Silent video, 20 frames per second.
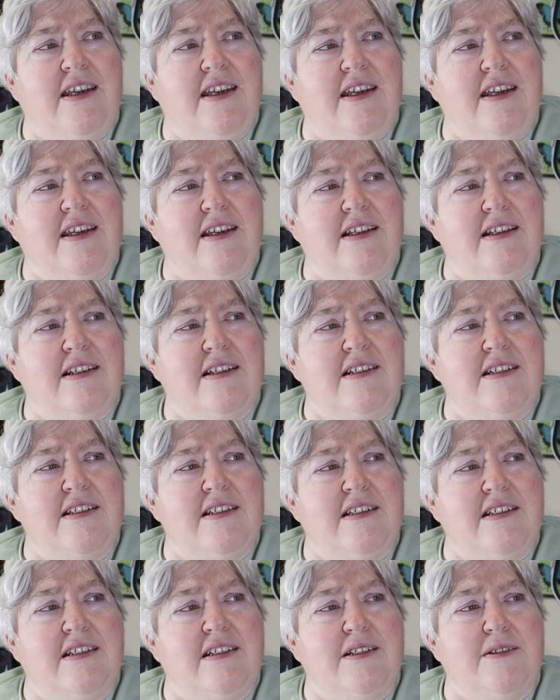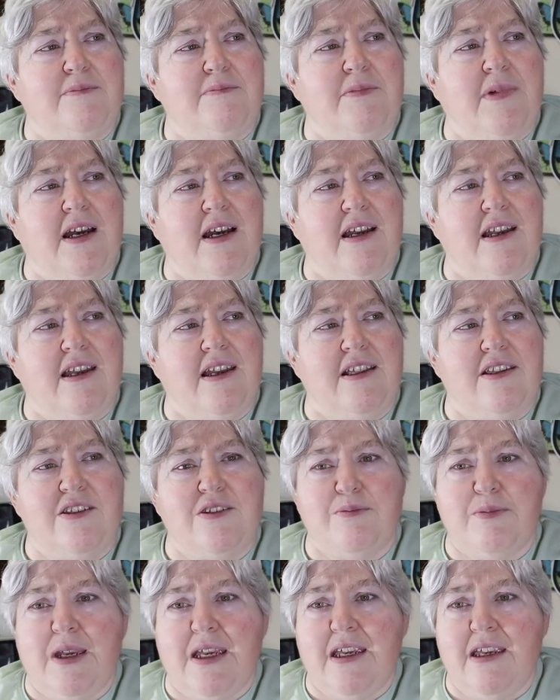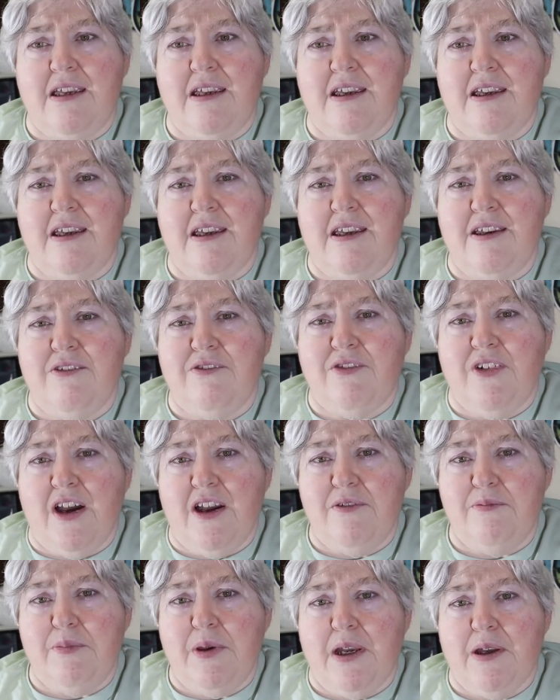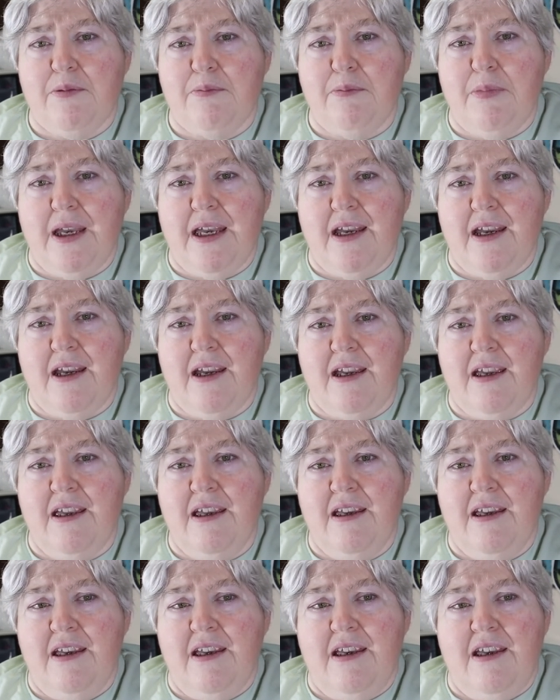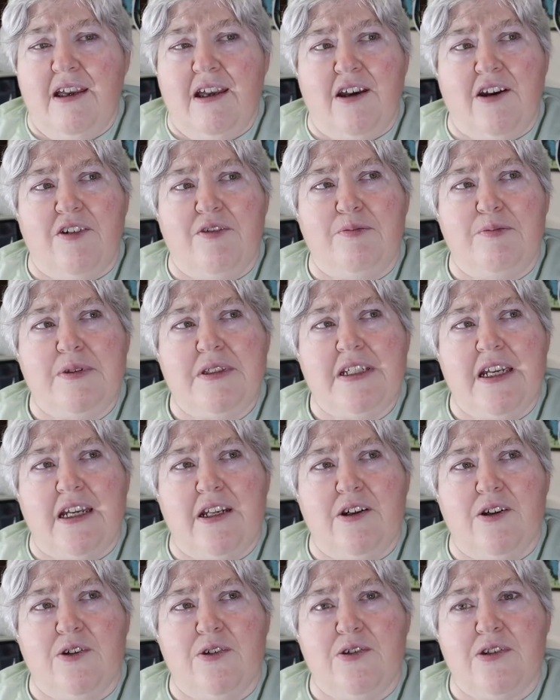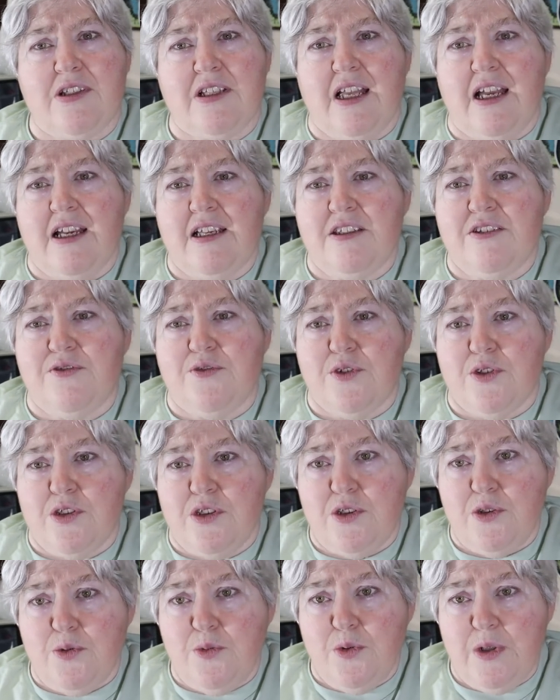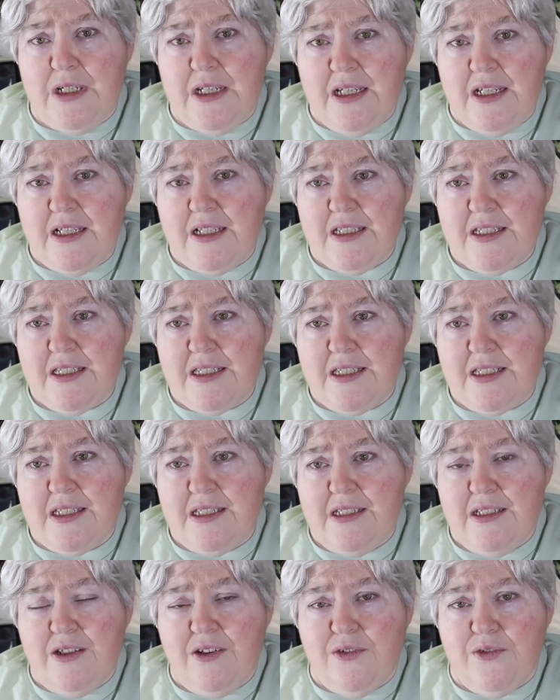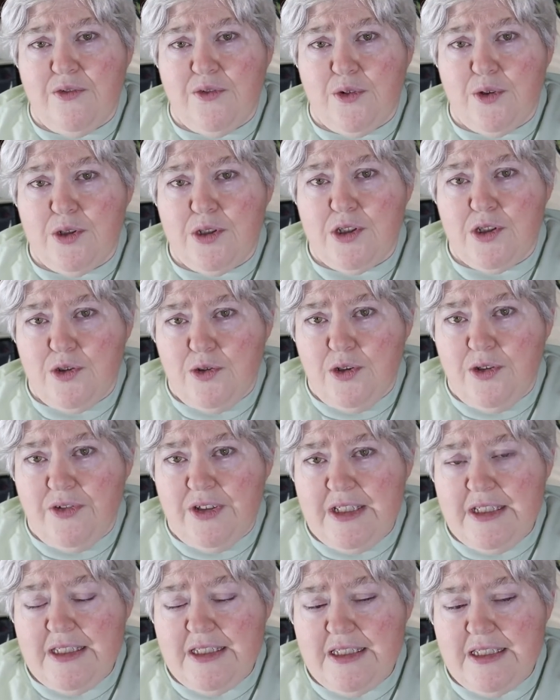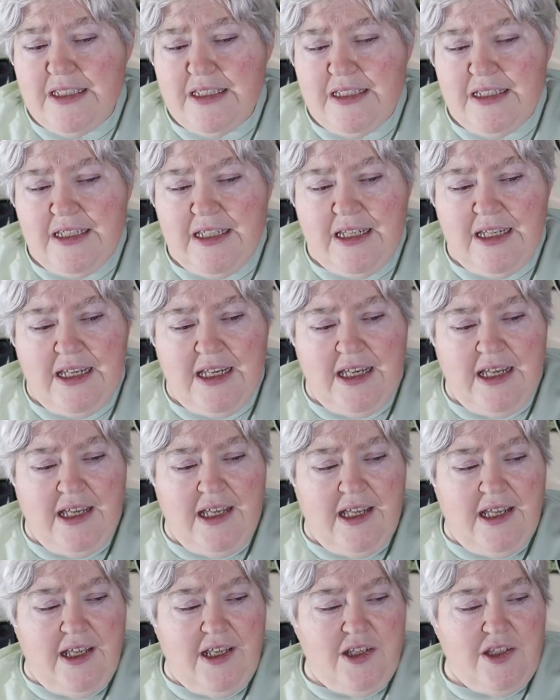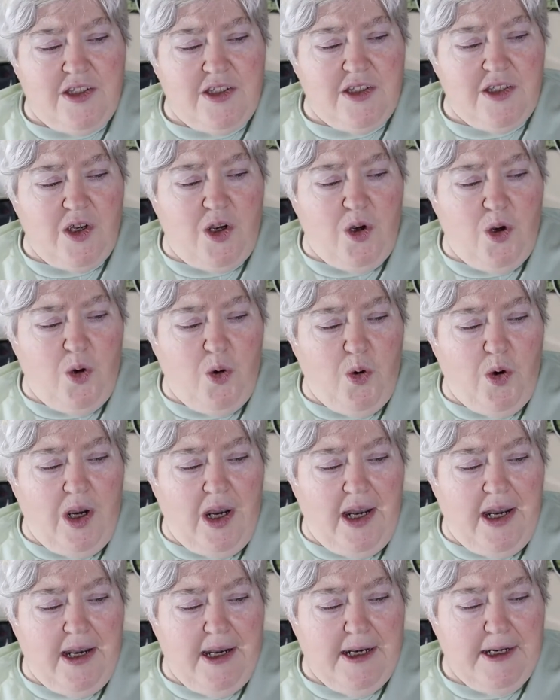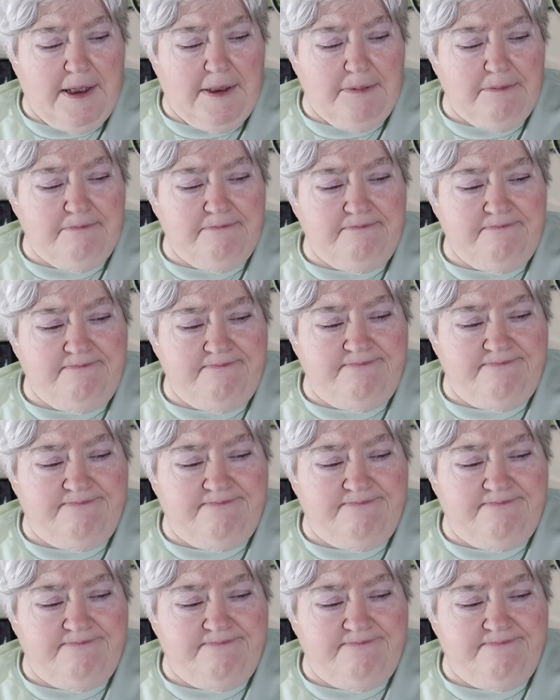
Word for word: and um, I had to make a five pound bag of potatoes last for two weeks for two of us. So, um,